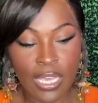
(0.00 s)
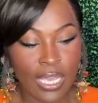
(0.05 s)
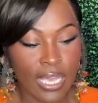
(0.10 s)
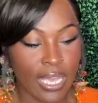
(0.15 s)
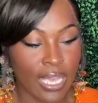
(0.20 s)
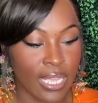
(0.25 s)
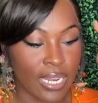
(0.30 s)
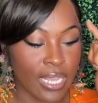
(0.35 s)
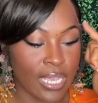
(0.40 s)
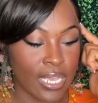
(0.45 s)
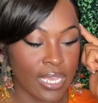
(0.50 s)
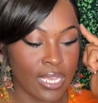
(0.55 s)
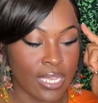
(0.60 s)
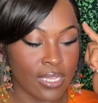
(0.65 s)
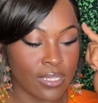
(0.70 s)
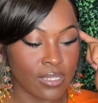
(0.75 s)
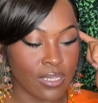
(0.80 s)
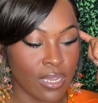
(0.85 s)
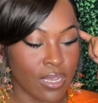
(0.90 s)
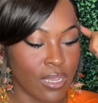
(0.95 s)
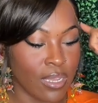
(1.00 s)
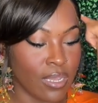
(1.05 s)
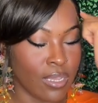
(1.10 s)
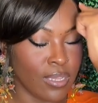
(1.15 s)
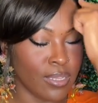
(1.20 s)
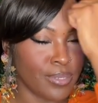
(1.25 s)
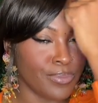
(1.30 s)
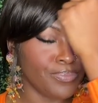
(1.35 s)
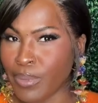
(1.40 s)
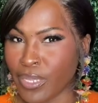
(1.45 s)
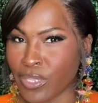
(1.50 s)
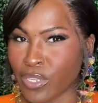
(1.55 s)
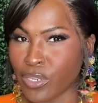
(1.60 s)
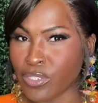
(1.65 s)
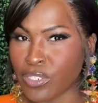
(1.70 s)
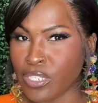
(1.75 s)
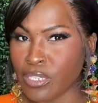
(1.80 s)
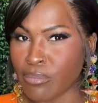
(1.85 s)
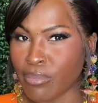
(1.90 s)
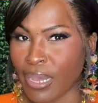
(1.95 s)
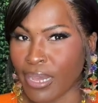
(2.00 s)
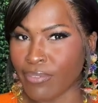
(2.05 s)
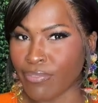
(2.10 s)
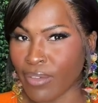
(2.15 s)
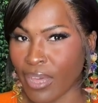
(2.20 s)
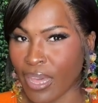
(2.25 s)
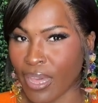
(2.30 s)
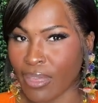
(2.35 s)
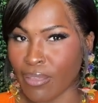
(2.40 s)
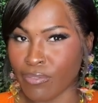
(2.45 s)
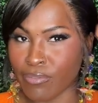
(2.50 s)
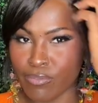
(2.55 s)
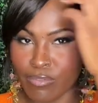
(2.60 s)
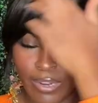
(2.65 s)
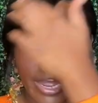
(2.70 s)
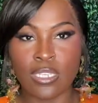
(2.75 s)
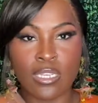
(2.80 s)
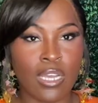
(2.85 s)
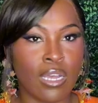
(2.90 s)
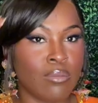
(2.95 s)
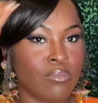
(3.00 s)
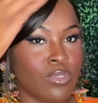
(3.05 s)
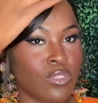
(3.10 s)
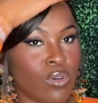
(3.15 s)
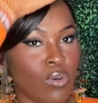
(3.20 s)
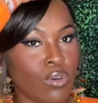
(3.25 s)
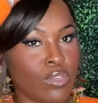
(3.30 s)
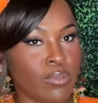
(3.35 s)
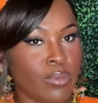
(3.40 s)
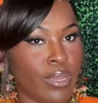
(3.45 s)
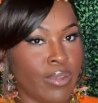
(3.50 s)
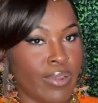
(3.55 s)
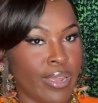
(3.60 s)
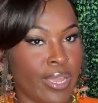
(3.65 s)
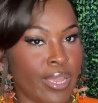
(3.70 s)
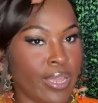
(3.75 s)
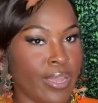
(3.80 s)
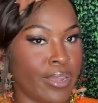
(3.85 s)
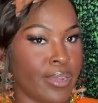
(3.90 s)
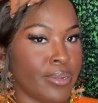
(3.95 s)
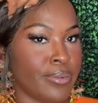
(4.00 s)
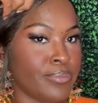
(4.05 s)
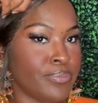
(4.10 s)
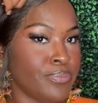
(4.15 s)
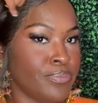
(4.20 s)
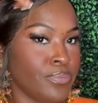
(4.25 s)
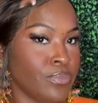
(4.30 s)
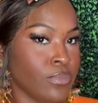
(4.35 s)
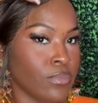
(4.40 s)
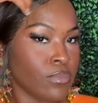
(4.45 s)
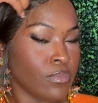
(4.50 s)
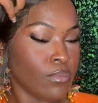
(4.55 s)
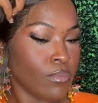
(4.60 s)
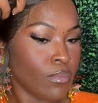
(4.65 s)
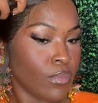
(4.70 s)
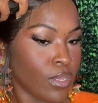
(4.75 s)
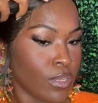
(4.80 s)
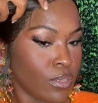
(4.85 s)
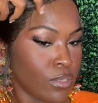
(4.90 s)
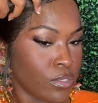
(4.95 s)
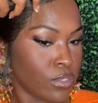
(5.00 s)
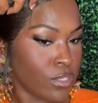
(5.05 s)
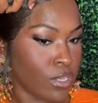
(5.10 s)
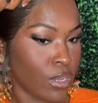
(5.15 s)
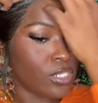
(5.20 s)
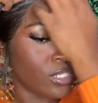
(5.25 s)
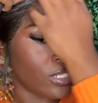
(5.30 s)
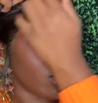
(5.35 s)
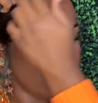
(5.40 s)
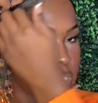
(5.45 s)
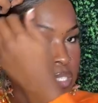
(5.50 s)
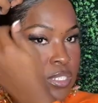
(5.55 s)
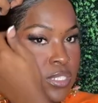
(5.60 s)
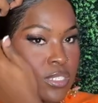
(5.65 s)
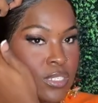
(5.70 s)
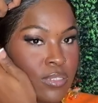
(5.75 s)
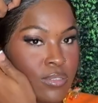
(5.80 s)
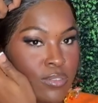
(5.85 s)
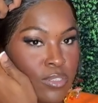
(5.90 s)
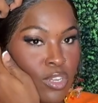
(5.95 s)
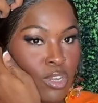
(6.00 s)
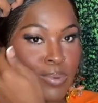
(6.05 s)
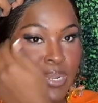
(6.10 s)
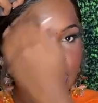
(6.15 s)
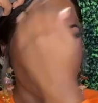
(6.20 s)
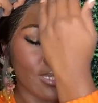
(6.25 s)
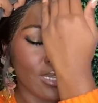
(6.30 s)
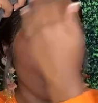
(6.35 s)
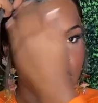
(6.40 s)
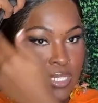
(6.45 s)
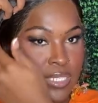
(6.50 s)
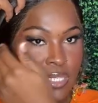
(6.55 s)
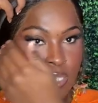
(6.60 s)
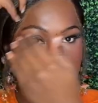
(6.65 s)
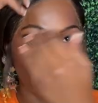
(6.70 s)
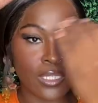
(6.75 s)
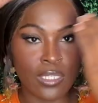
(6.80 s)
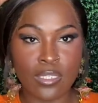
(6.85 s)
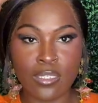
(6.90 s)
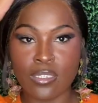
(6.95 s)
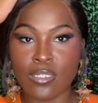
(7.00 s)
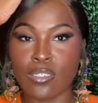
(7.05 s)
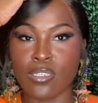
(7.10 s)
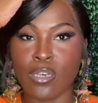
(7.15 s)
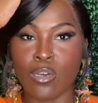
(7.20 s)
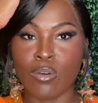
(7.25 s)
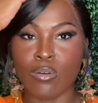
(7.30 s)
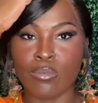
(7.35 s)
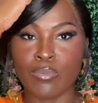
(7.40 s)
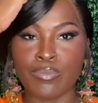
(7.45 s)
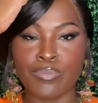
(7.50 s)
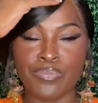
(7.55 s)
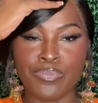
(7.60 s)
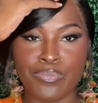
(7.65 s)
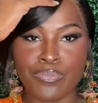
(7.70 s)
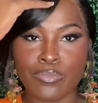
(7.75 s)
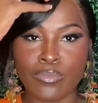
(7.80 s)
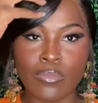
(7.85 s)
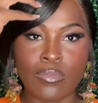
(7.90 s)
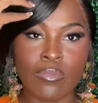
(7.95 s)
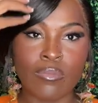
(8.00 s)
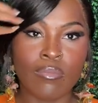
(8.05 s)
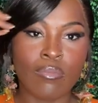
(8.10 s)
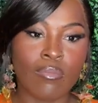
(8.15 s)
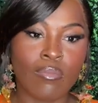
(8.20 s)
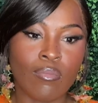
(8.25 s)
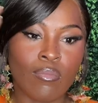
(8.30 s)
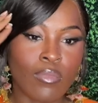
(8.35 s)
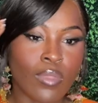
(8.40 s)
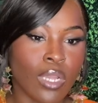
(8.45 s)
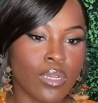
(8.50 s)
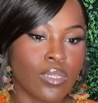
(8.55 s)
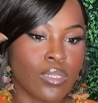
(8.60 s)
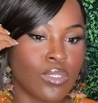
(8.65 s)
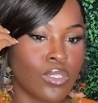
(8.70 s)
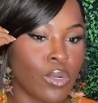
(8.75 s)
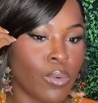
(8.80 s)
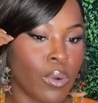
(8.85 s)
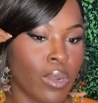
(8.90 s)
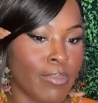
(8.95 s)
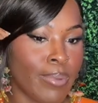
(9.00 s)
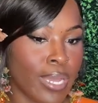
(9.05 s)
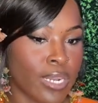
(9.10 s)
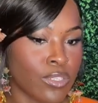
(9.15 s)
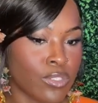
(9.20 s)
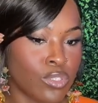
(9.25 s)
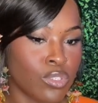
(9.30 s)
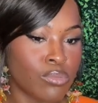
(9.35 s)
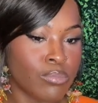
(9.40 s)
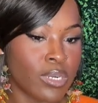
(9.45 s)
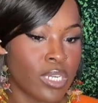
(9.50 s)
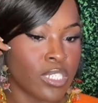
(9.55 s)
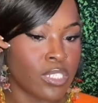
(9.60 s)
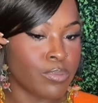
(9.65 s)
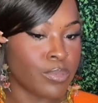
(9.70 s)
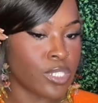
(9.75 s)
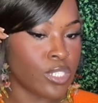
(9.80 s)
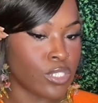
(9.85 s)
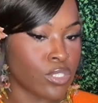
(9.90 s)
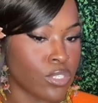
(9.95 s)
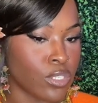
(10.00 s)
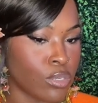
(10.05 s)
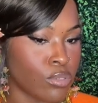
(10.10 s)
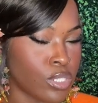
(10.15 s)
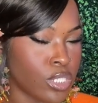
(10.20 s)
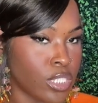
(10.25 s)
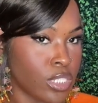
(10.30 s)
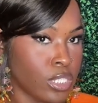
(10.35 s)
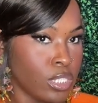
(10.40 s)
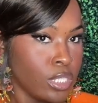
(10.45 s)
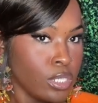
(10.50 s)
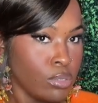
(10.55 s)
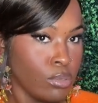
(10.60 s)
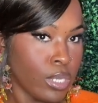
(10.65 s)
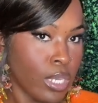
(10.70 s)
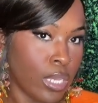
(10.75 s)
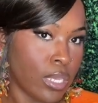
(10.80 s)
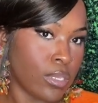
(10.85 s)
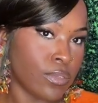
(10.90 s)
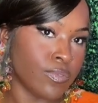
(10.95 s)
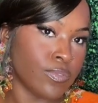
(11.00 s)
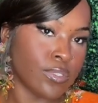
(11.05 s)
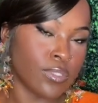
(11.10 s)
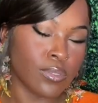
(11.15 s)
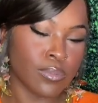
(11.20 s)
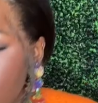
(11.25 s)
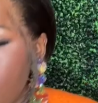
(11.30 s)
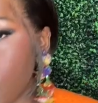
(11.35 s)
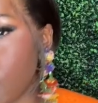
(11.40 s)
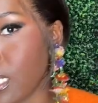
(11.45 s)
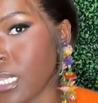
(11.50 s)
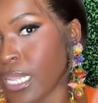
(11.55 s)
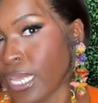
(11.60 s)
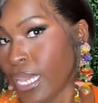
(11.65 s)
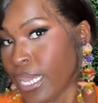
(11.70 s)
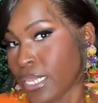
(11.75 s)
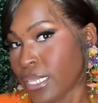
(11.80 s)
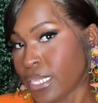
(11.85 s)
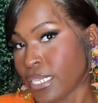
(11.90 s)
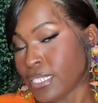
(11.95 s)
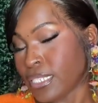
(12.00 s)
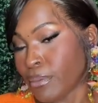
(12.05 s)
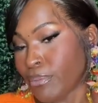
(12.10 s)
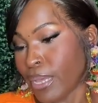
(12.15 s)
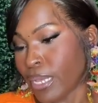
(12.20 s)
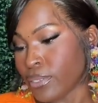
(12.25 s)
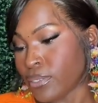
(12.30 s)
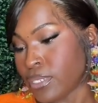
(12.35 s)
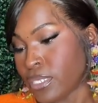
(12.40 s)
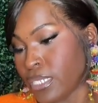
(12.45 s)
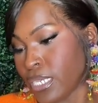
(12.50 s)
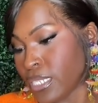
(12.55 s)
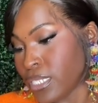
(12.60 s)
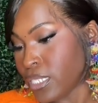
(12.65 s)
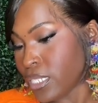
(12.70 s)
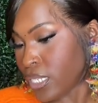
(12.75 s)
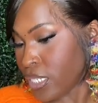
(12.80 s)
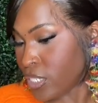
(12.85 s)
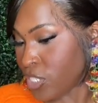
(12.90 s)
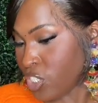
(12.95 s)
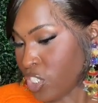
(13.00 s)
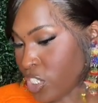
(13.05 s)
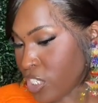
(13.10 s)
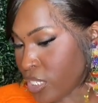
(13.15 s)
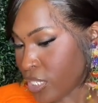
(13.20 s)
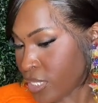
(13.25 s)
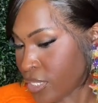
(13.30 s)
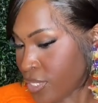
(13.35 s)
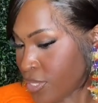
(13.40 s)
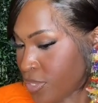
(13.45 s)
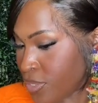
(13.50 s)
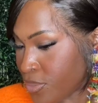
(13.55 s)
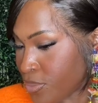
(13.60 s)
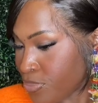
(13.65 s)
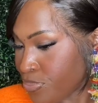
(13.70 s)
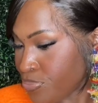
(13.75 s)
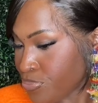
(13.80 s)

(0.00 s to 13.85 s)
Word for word: It is uh, a 13 by 5, right? It comes all the way right here. So just listen. Nobody's not seeing this, so don't worry about it too much, but just know she still gives. The length is about six inches.